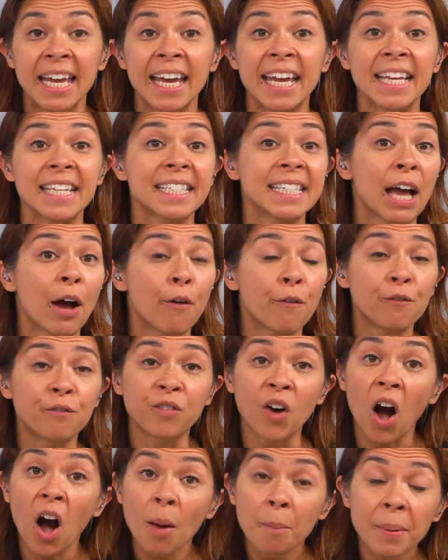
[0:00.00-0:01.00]
It's now
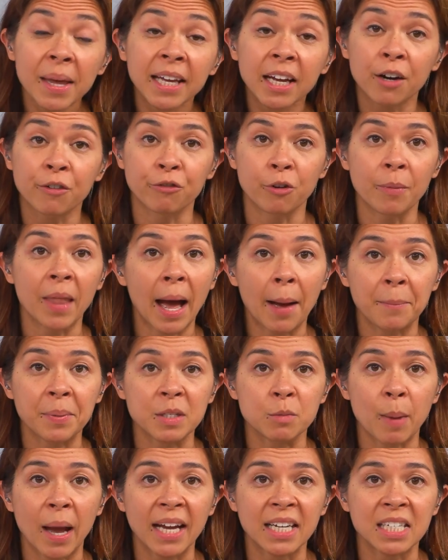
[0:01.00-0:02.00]
far bigger from that
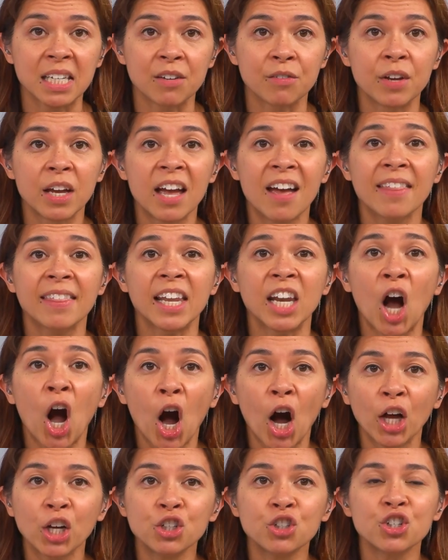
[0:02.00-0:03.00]
perspective than a
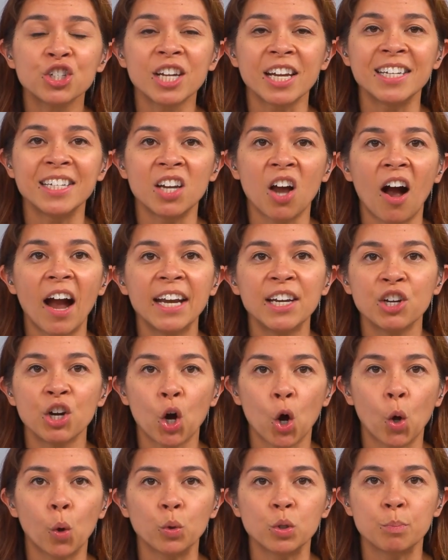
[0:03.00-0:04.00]

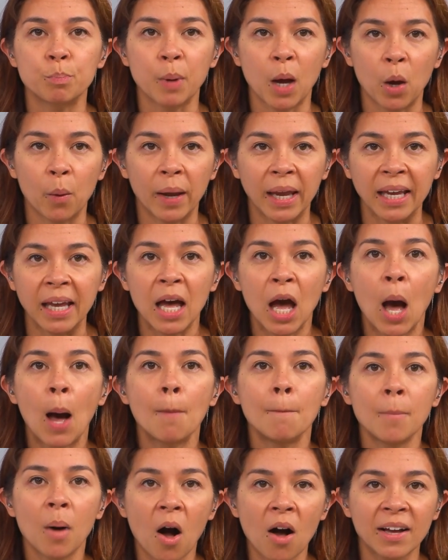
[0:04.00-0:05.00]
109-year-old Boeing,
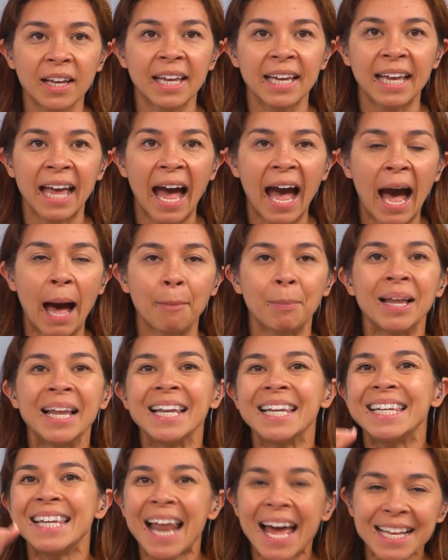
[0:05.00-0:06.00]
market cap
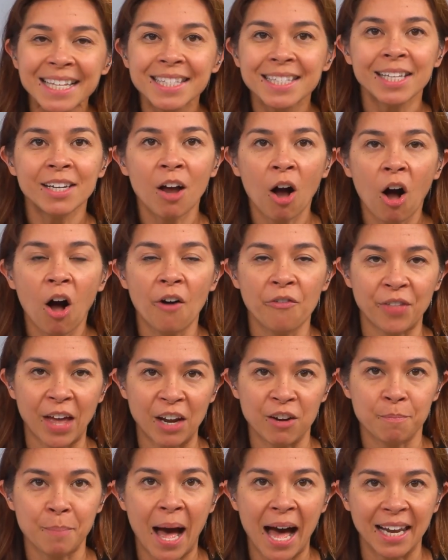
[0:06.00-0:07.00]
less than half
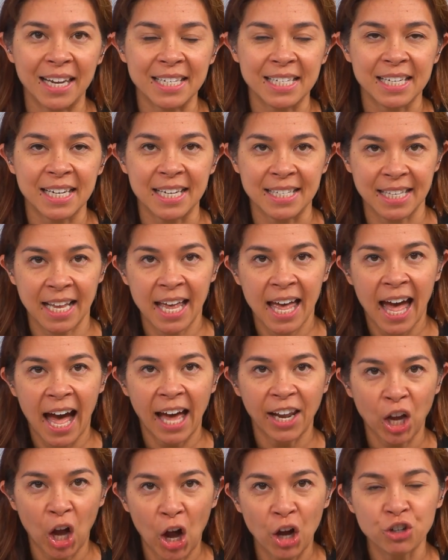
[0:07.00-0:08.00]
that of Palantir's
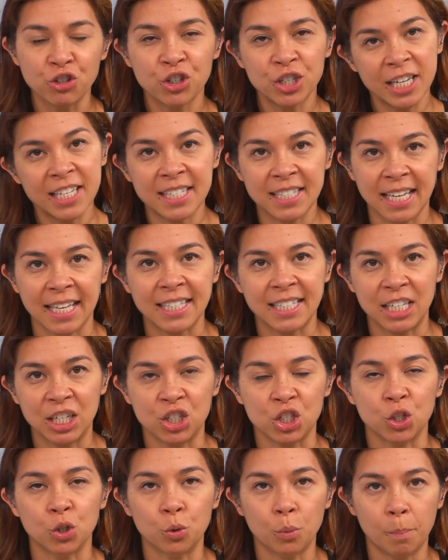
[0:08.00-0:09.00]
at
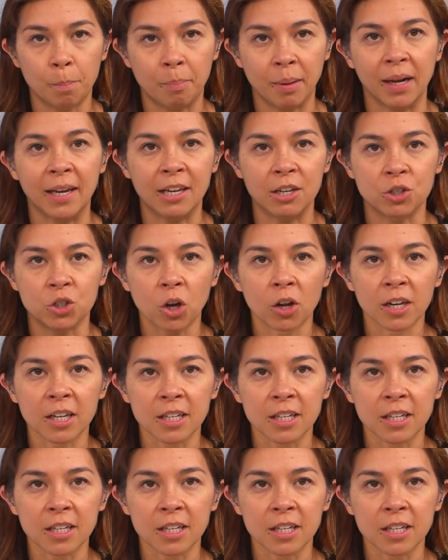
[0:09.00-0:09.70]
$162 billion.